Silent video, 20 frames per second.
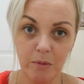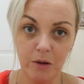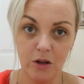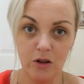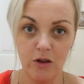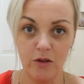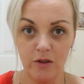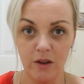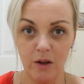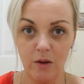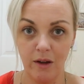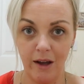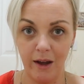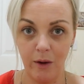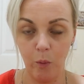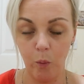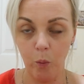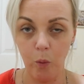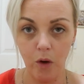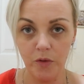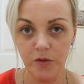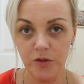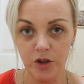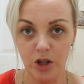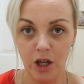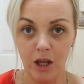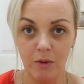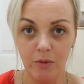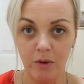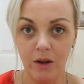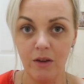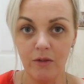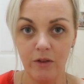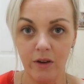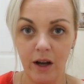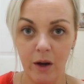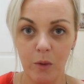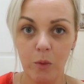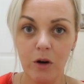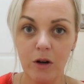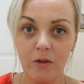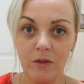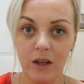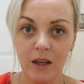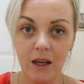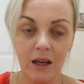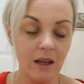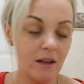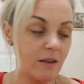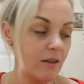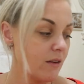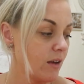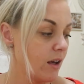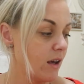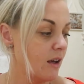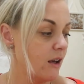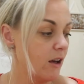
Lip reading: because you've seen like one cheap thing for like one of your kids?